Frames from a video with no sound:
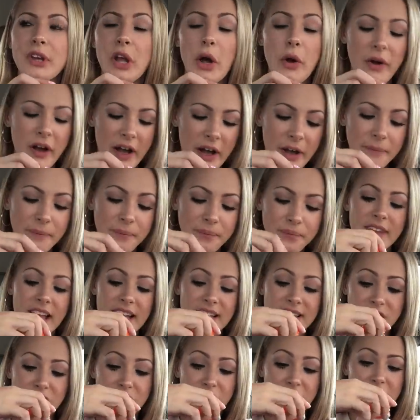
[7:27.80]
Okay,
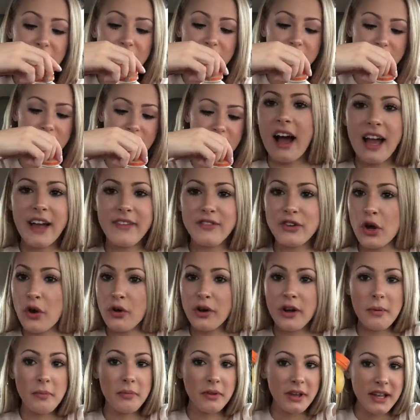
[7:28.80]
that's good. I have
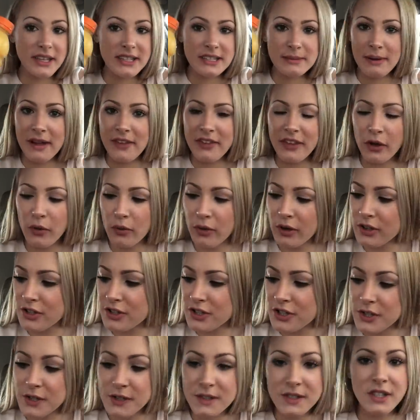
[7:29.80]
no complaints about the
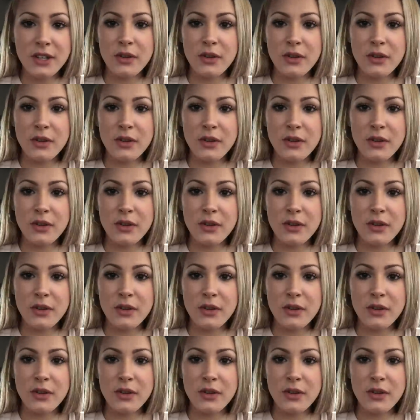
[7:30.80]
orange juice.